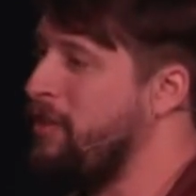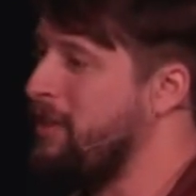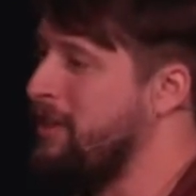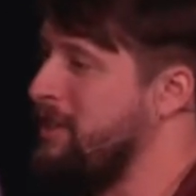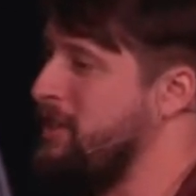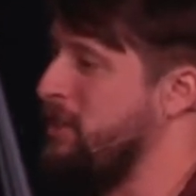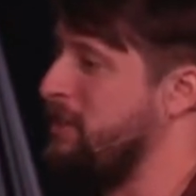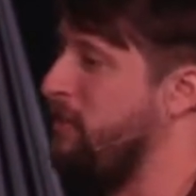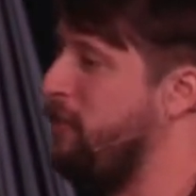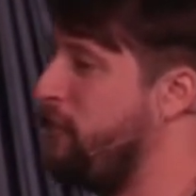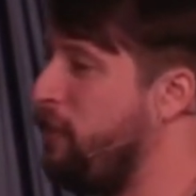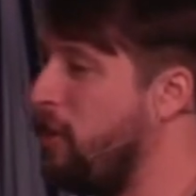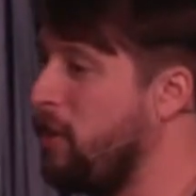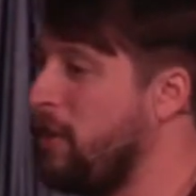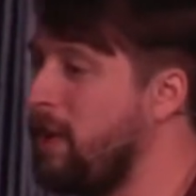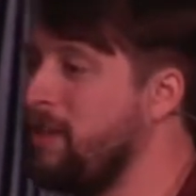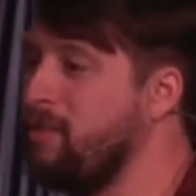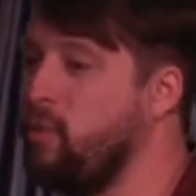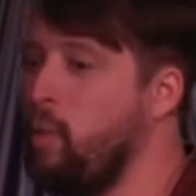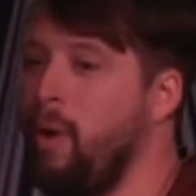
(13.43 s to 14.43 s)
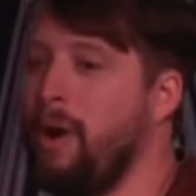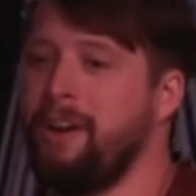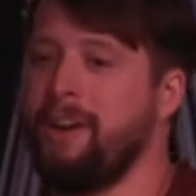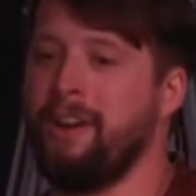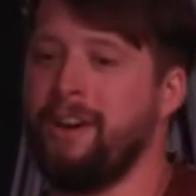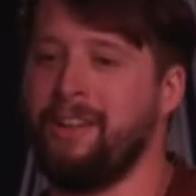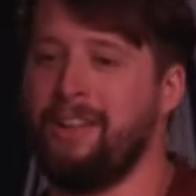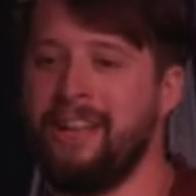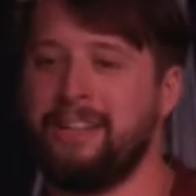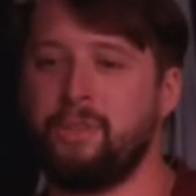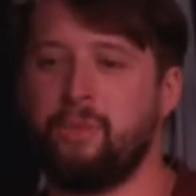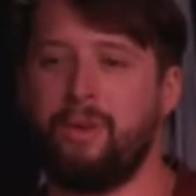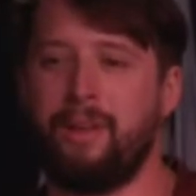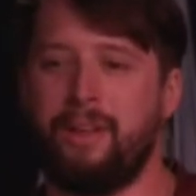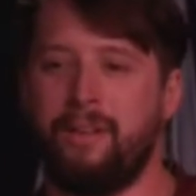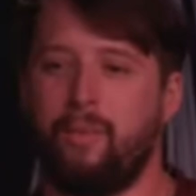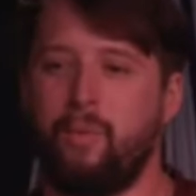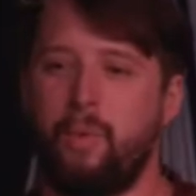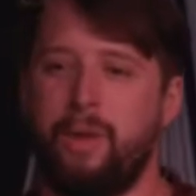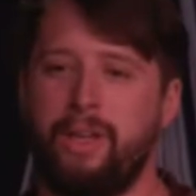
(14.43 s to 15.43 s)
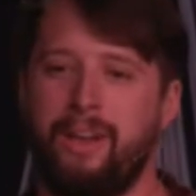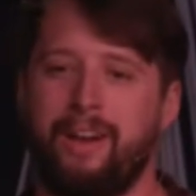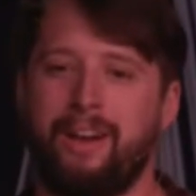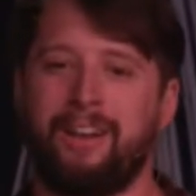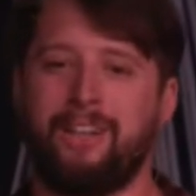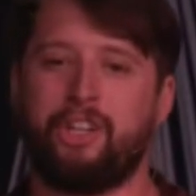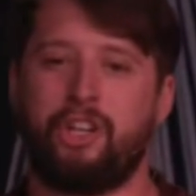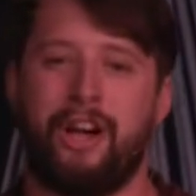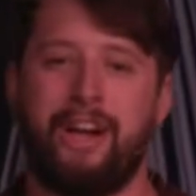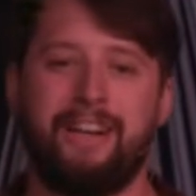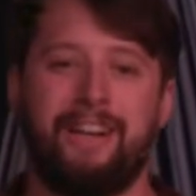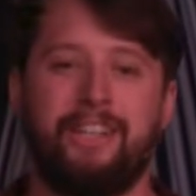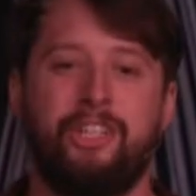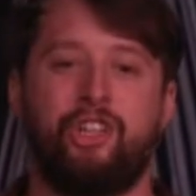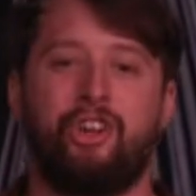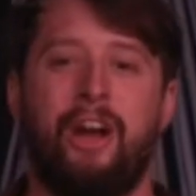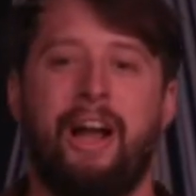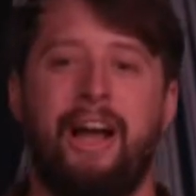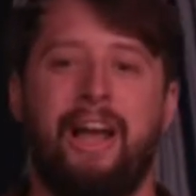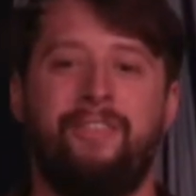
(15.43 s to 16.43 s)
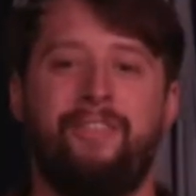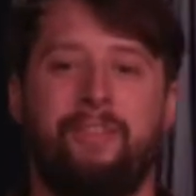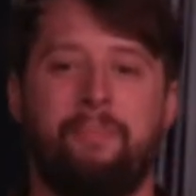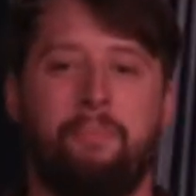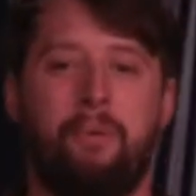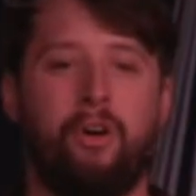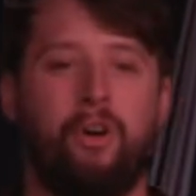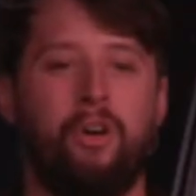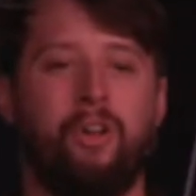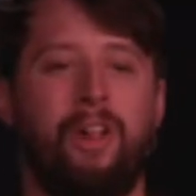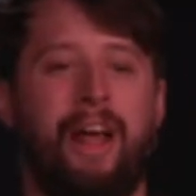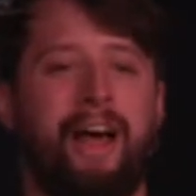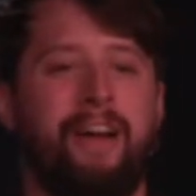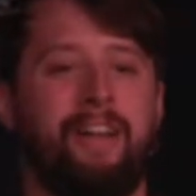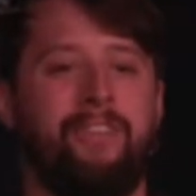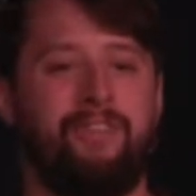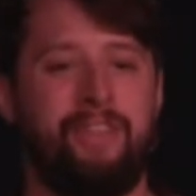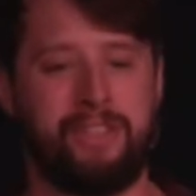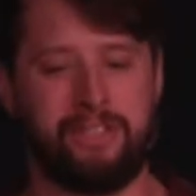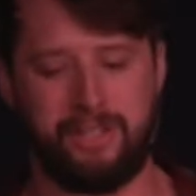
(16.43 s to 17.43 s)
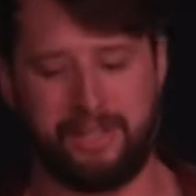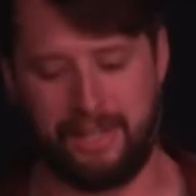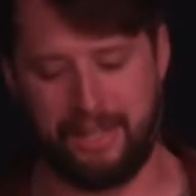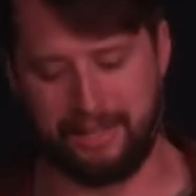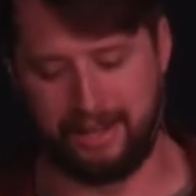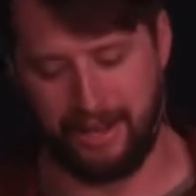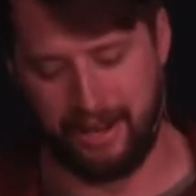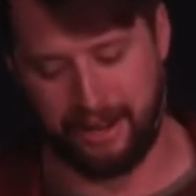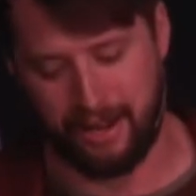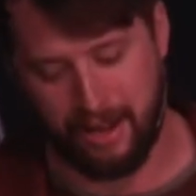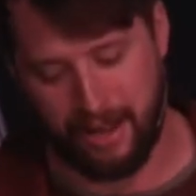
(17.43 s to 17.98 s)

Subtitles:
It's just full of wonder. That's what we are trying to drive and pull out of this season.